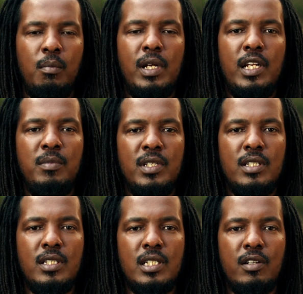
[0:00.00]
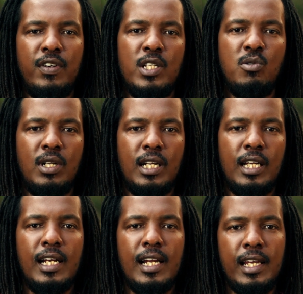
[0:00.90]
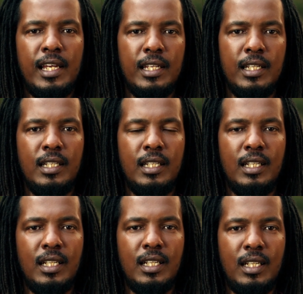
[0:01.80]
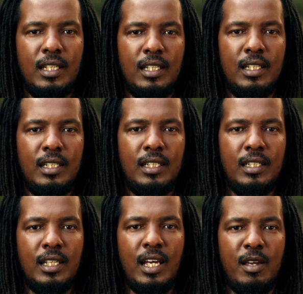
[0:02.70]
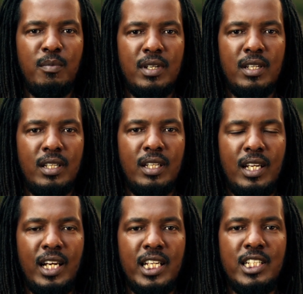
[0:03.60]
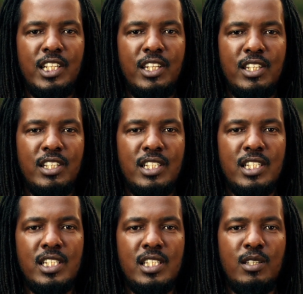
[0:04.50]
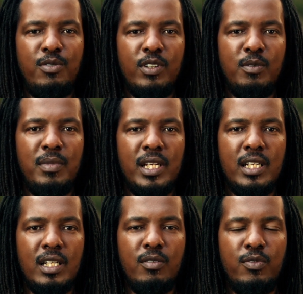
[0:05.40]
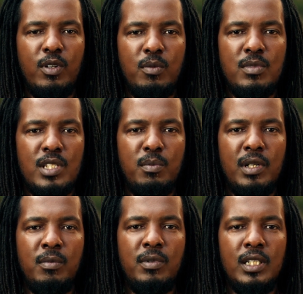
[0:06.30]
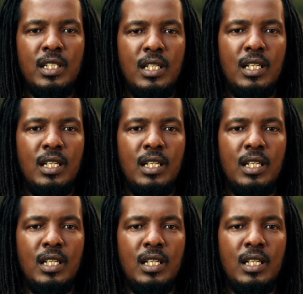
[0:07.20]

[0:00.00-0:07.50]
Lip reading: My name is Tafadzwa Ranganai. I'm a late 30s filmmaker from Zimbabwe.